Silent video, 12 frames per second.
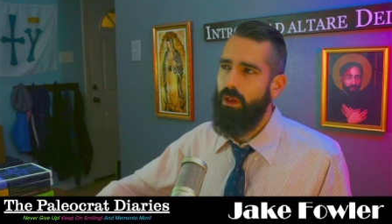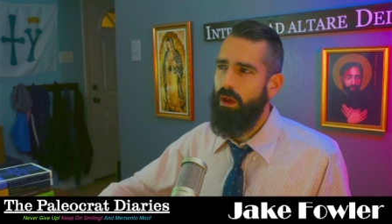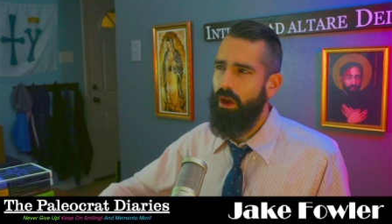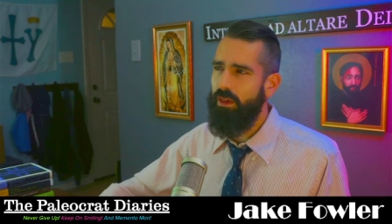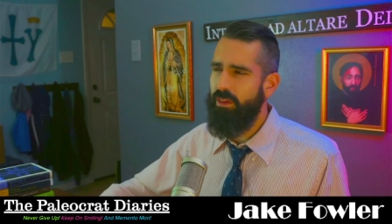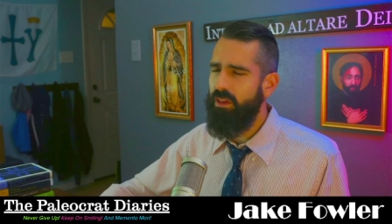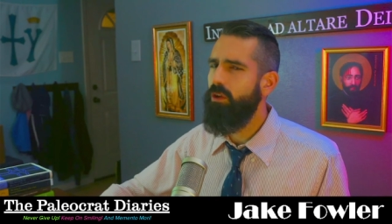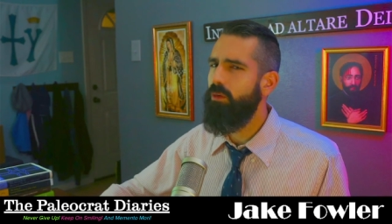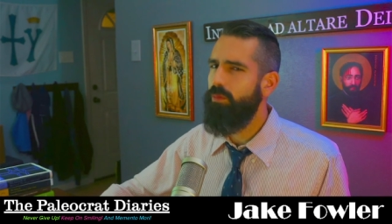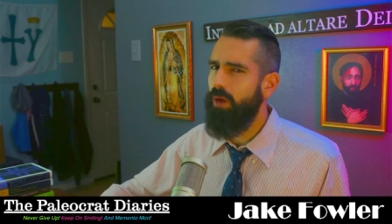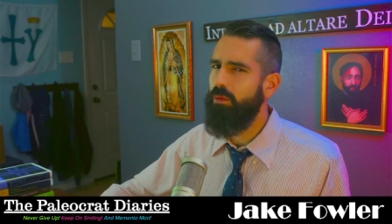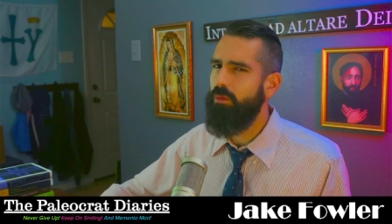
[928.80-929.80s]
I think there are
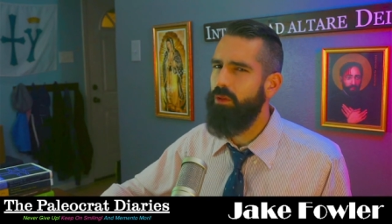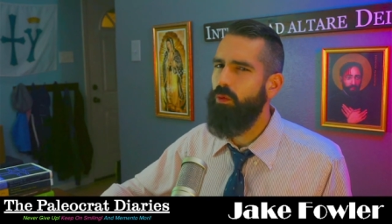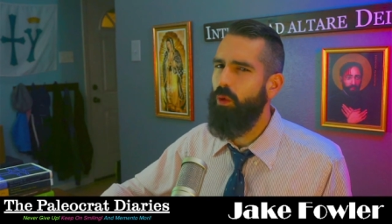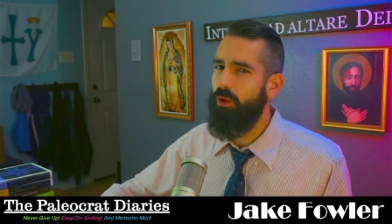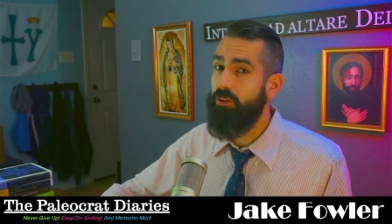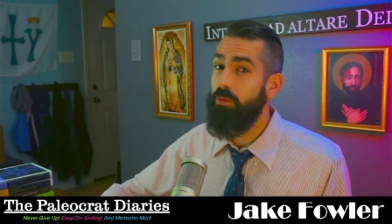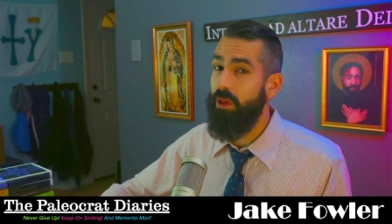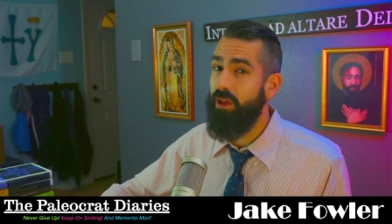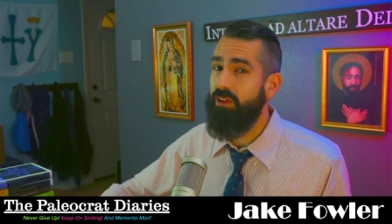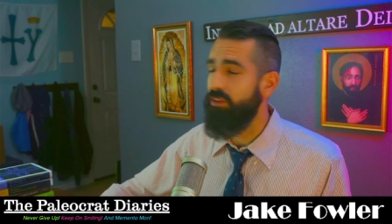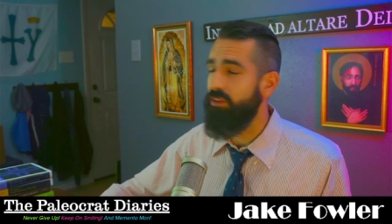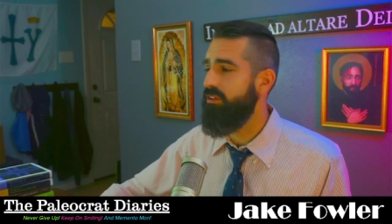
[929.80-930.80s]
probably worse
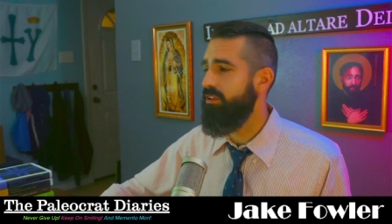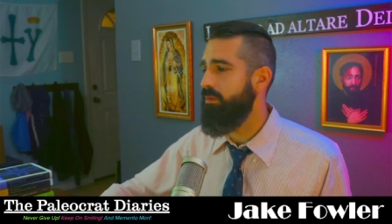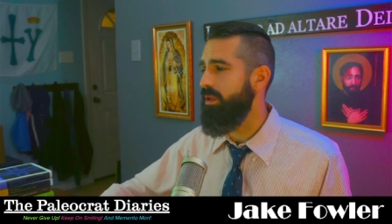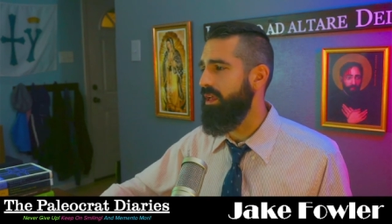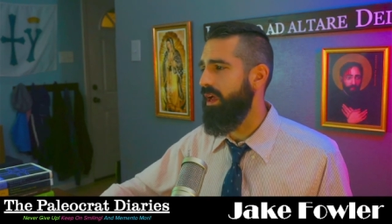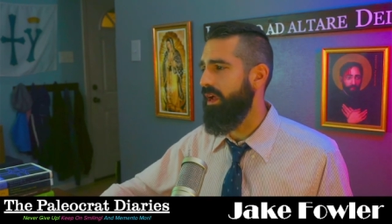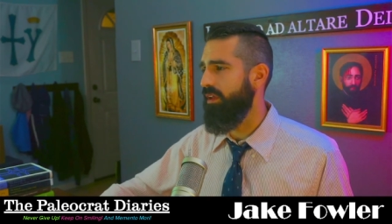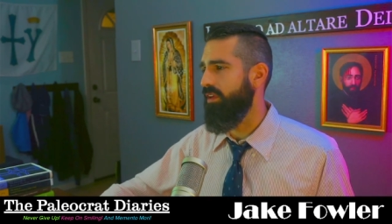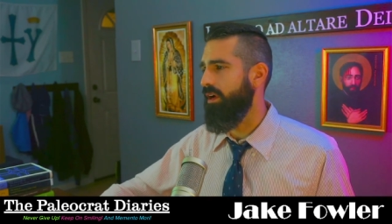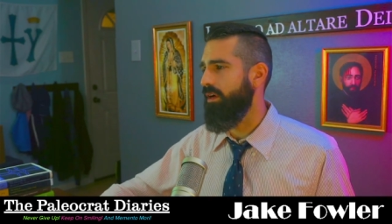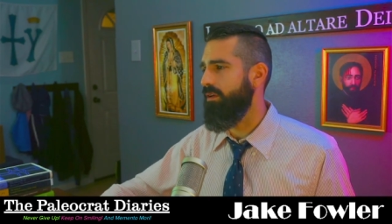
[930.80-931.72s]
places to be exiled.